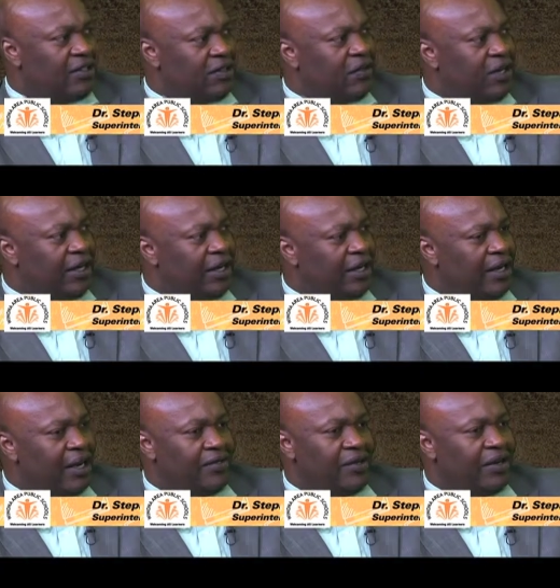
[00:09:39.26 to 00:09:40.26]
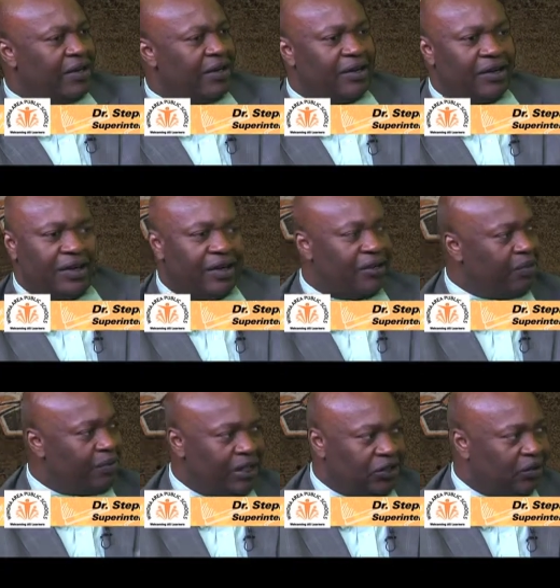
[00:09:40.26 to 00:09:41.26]
Do they have to hit a
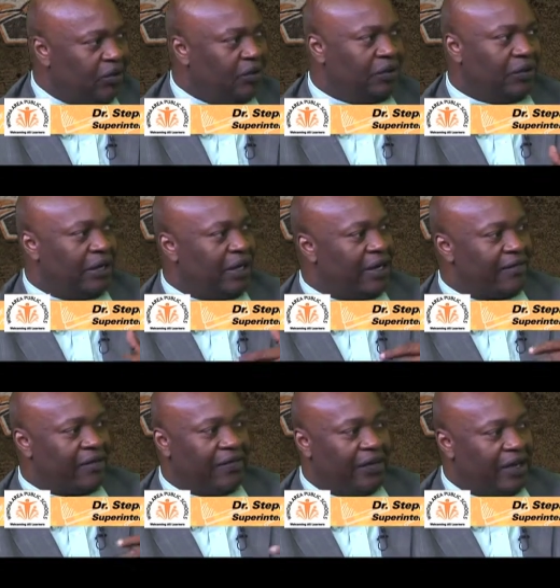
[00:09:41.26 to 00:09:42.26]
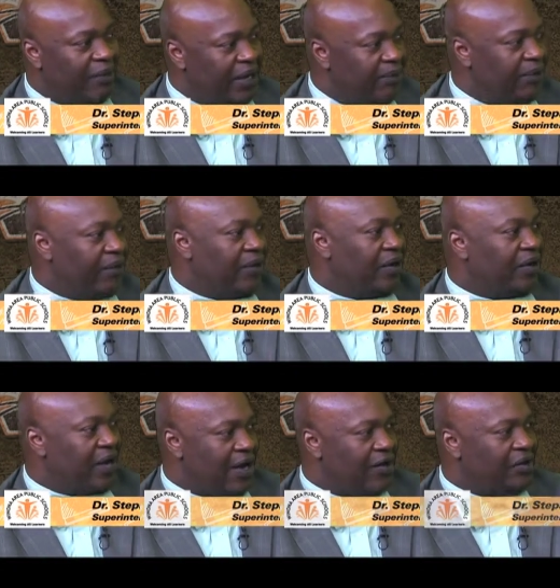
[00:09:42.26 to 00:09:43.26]
threshold? Do they have to fill out paperwork?
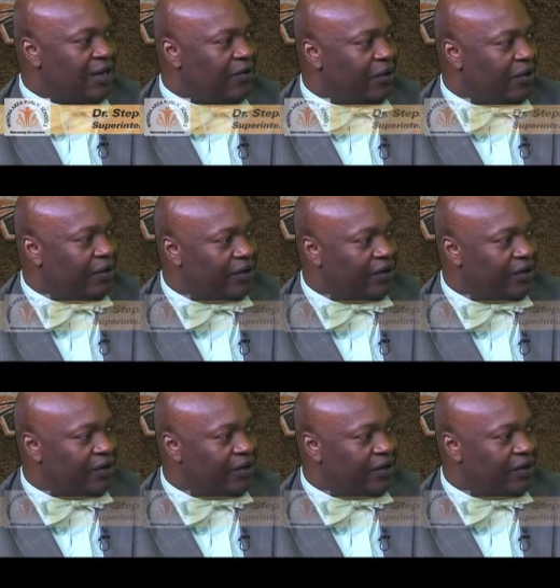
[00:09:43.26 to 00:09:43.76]
How does that work?